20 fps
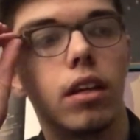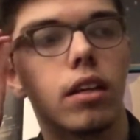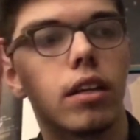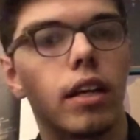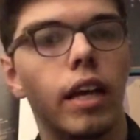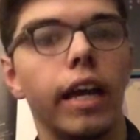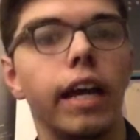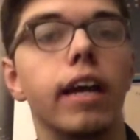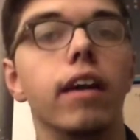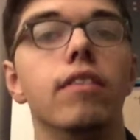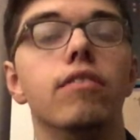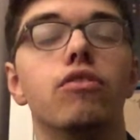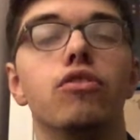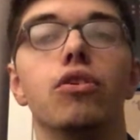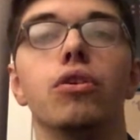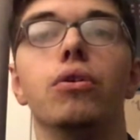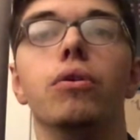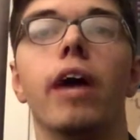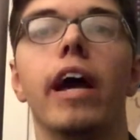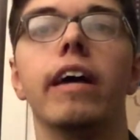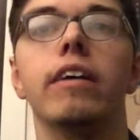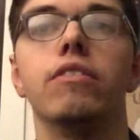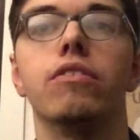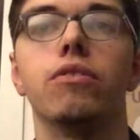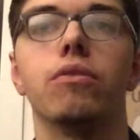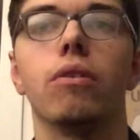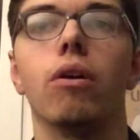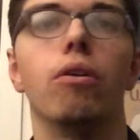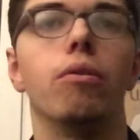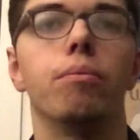kids who has
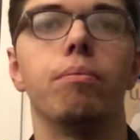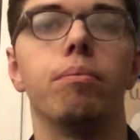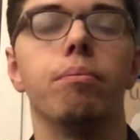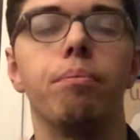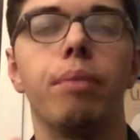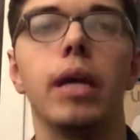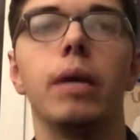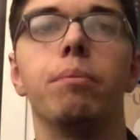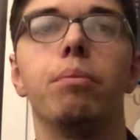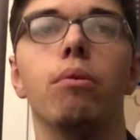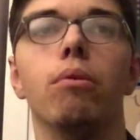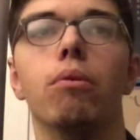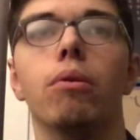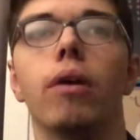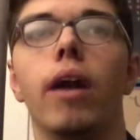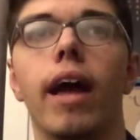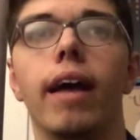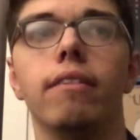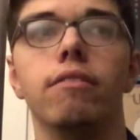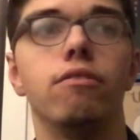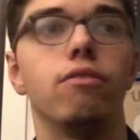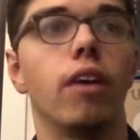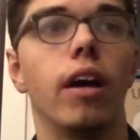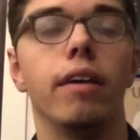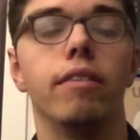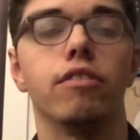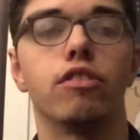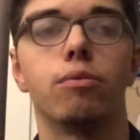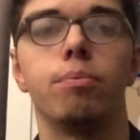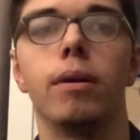or people or has
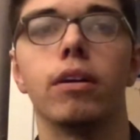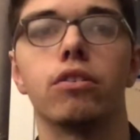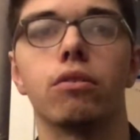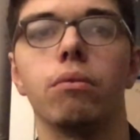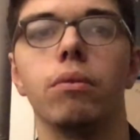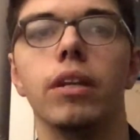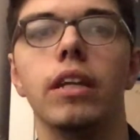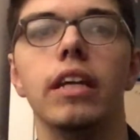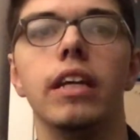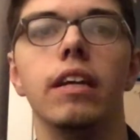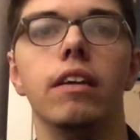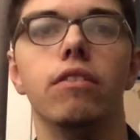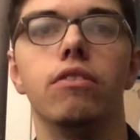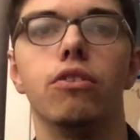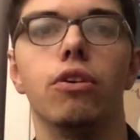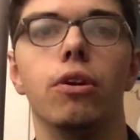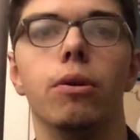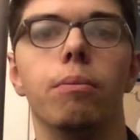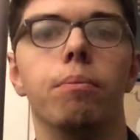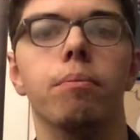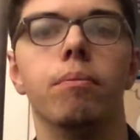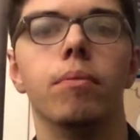like special needs or